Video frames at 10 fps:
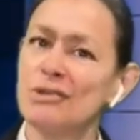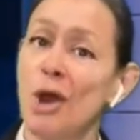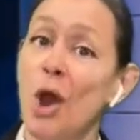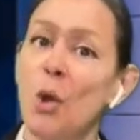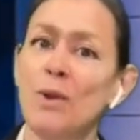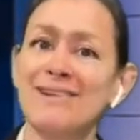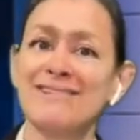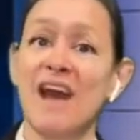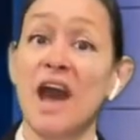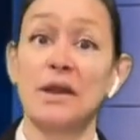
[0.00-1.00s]
always
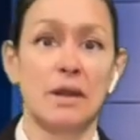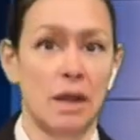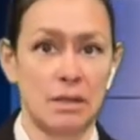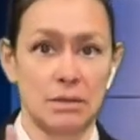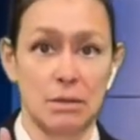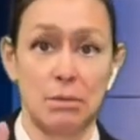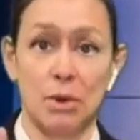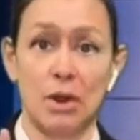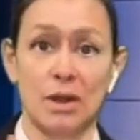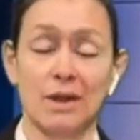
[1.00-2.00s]
guided and
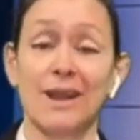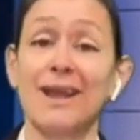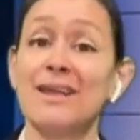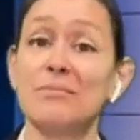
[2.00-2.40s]
supported his